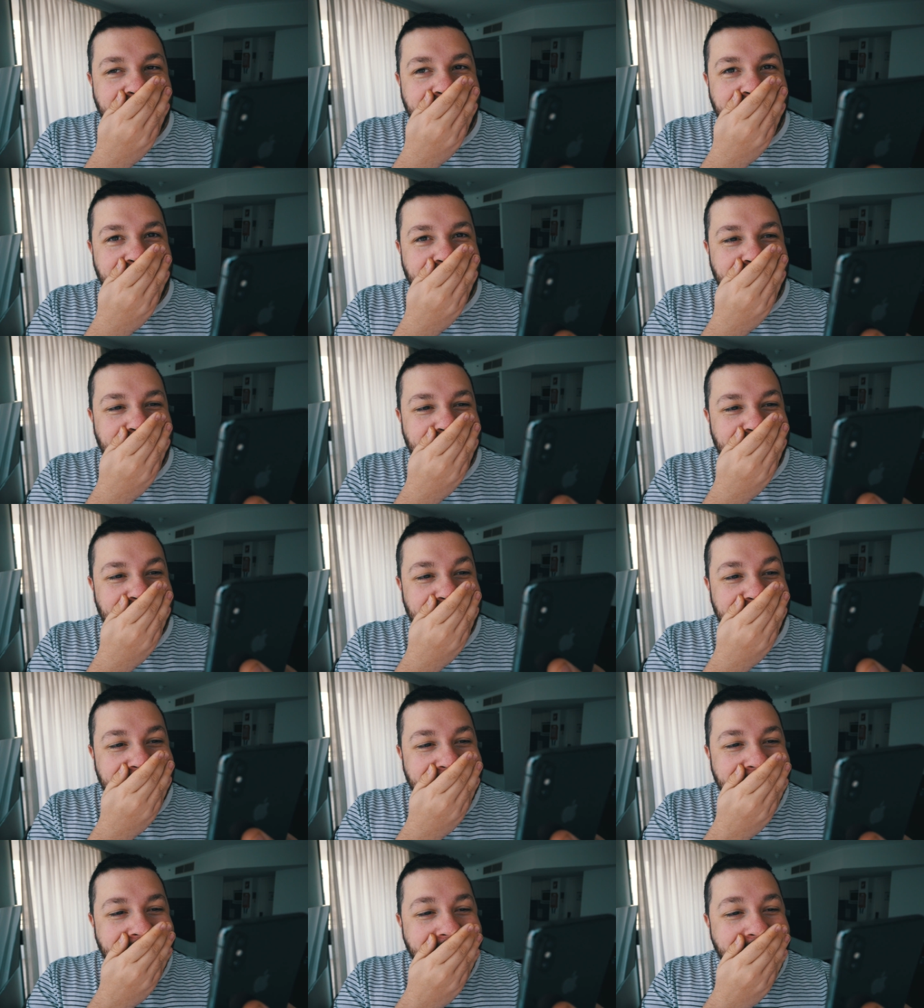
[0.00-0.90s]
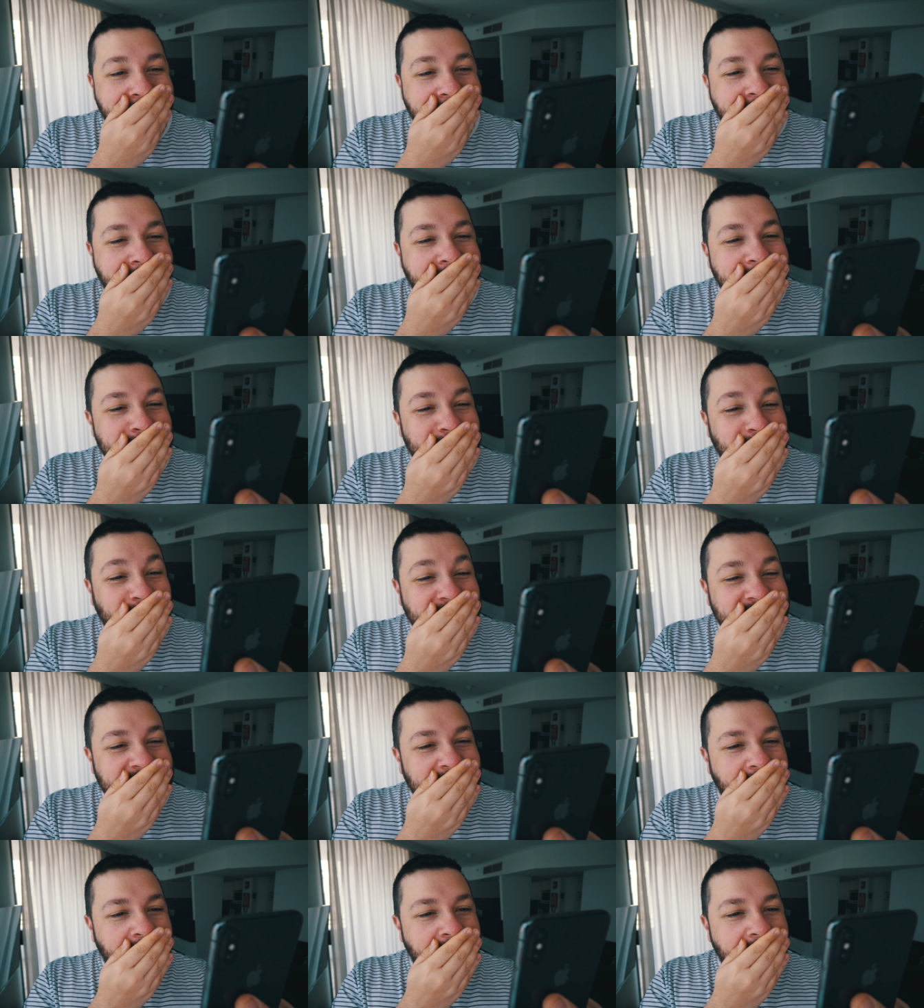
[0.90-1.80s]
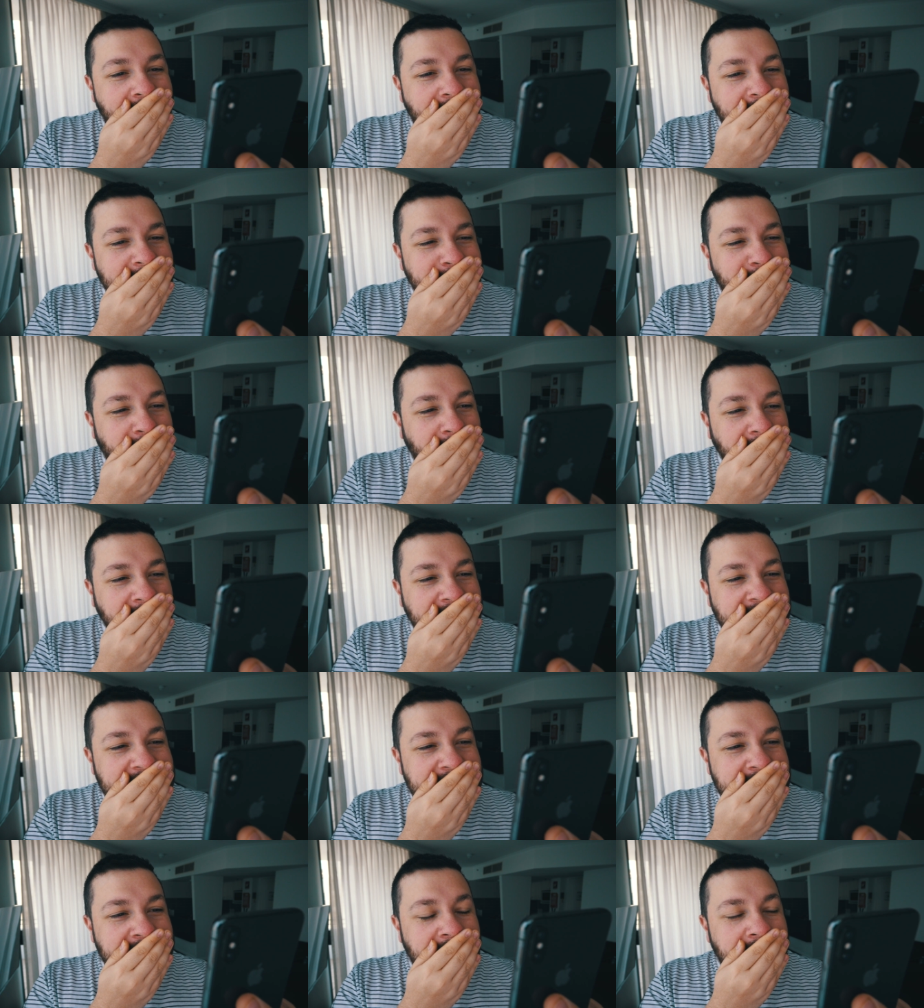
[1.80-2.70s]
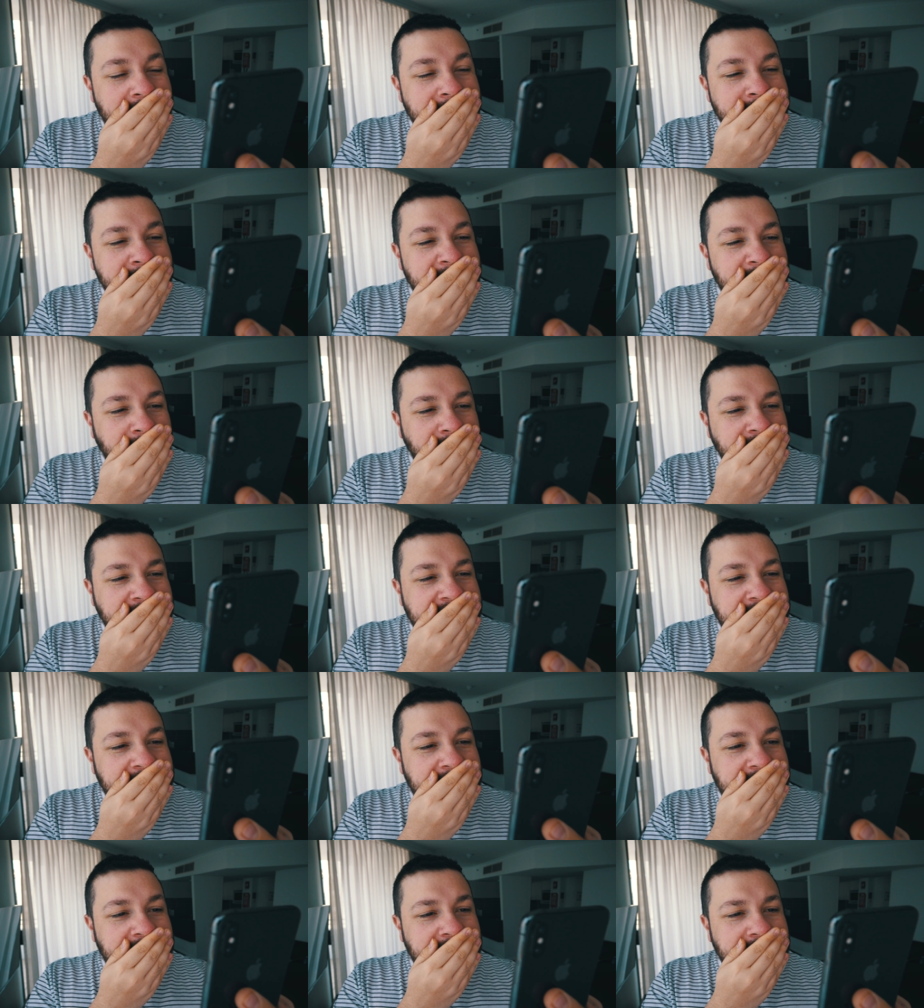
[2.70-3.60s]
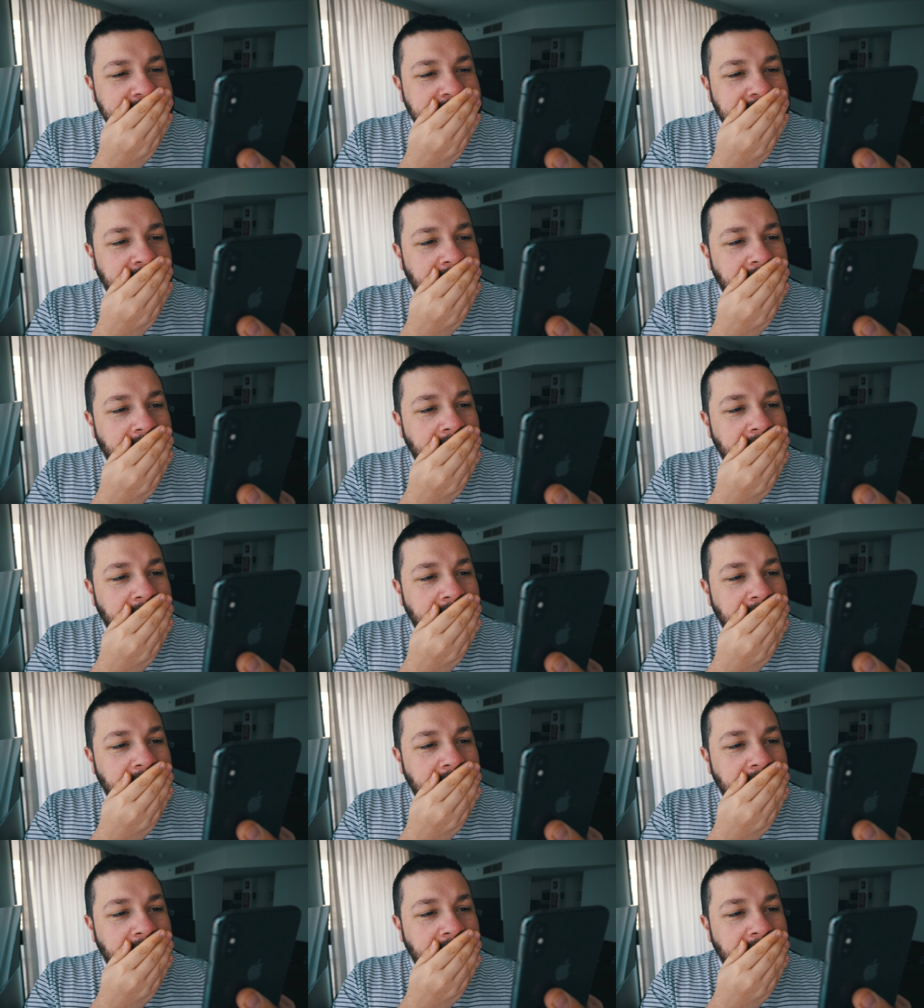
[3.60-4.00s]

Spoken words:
Oh, I put the iPod in and melted it.